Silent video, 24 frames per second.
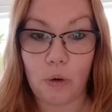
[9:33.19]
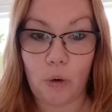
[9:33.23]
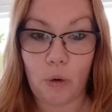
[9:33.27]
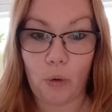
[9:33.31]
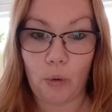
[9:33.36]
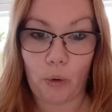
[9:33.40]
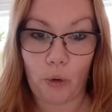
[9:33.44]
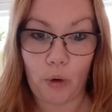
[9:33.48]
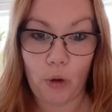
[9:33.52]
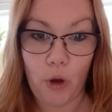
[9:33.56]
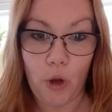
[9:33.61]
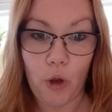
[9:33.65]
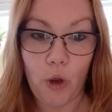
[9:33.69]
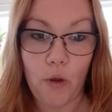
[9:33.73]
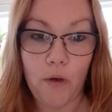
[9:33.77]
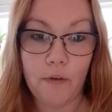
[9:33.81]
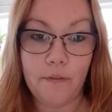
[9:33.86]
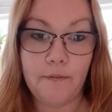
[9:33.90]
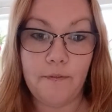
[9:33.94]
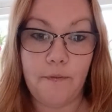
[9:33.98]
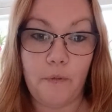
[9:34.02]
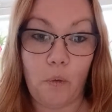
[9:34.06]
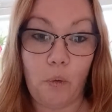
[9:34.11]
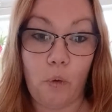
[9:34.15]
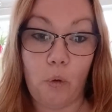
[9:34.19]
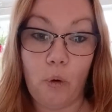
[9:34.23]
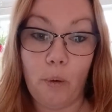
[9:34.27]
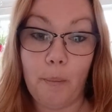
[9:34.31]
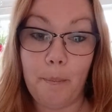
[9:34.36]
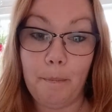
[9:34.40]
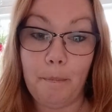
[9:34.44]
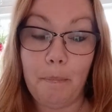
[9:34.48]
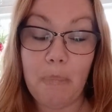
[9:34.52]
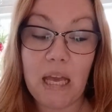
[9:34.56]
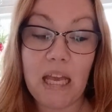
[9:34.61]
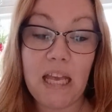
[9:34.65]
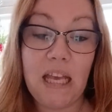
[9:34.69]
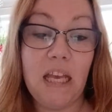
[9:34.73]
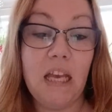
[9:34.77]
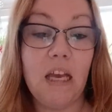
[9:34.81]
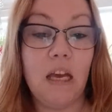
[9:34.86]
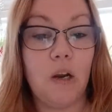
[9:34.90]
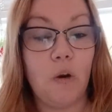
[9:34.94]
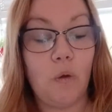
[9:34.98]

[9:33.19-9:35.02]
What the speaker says: on for me,